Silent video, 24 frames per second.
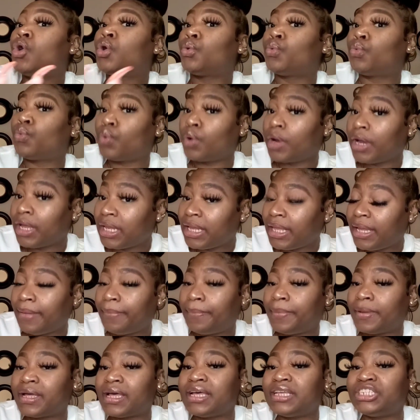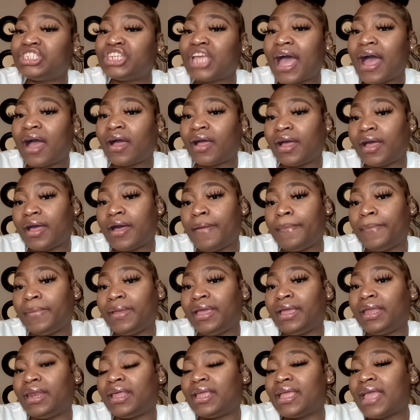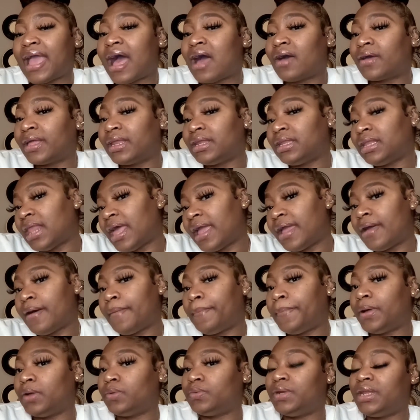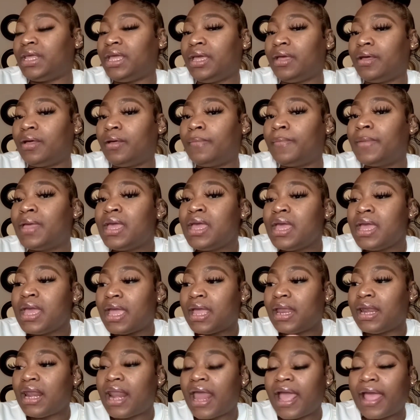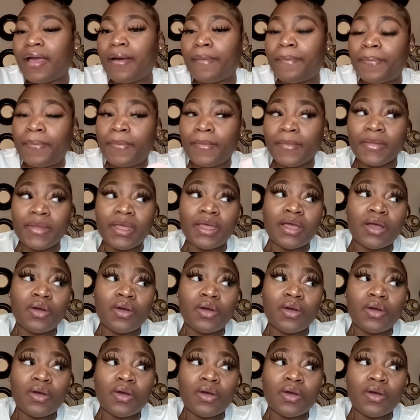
really, because y'all can come in and y'all can lay up on them and lay up